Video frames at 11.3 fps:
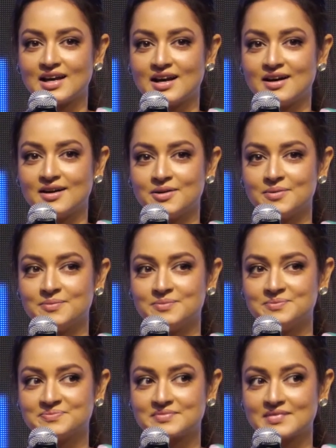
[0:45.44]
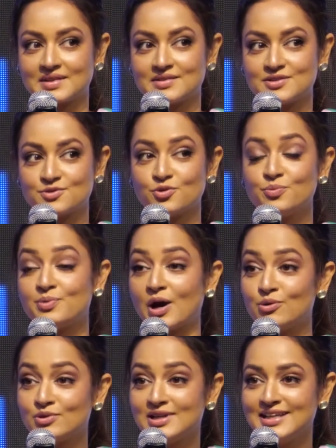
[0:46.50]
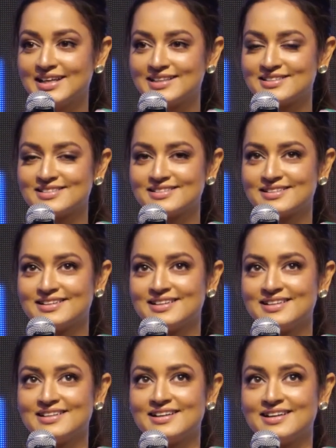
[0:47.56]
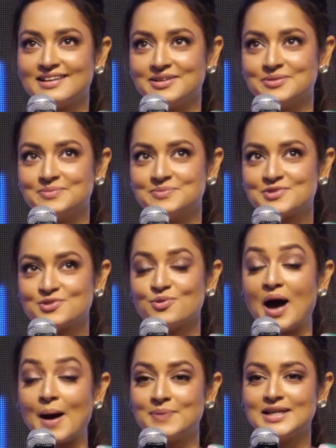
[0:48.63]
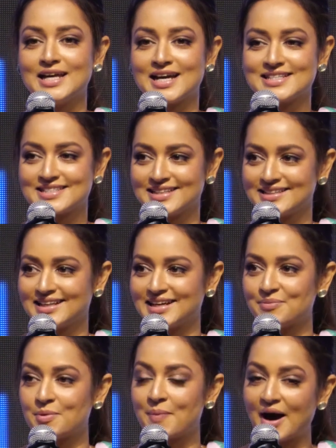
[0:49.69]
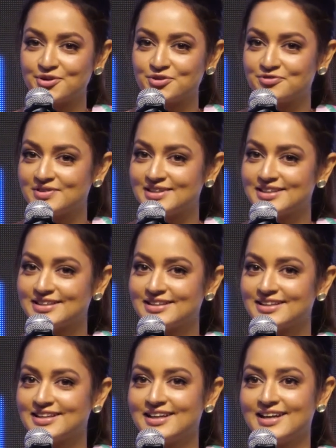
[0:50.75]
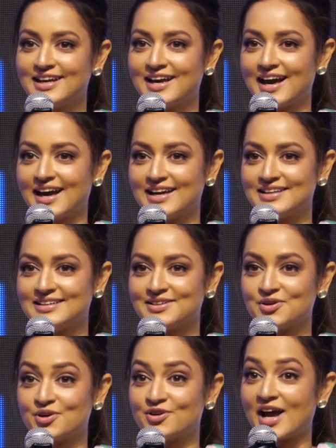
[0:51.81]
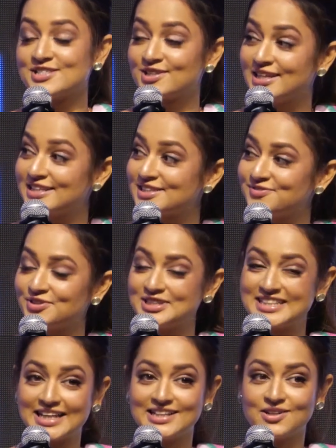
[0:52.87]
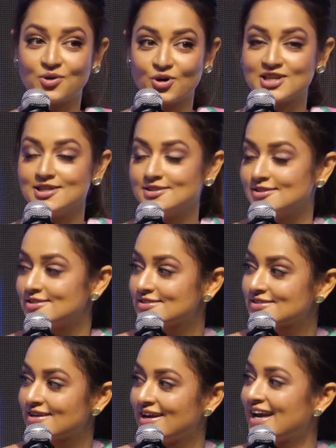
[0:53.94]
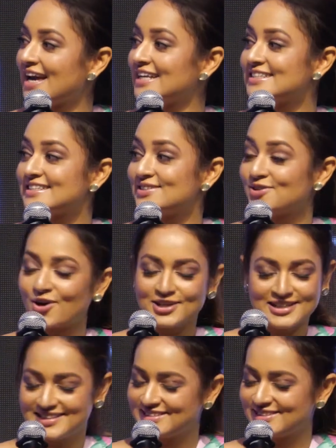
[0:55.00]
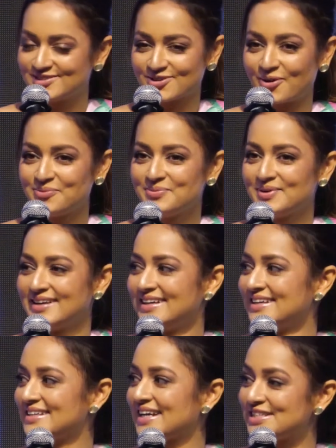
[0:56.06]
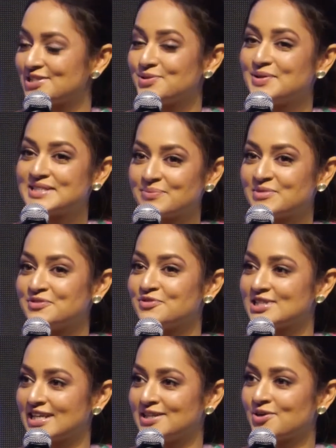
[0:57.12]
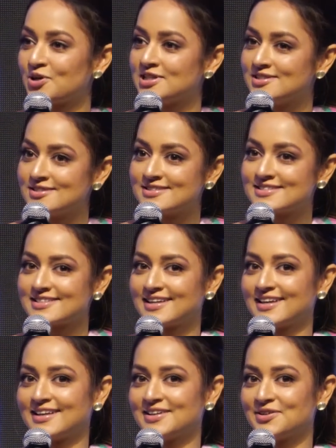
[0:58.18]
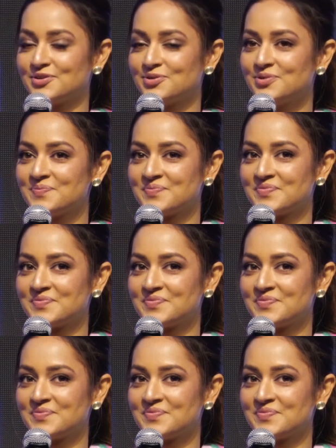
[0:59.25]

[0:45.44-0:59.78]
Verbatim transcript: Um, so proudly and um, so happily I say that I'm a part of it and uh, congratulations for 10 long years. It's not an easy job continuing something for 10 long years, you know,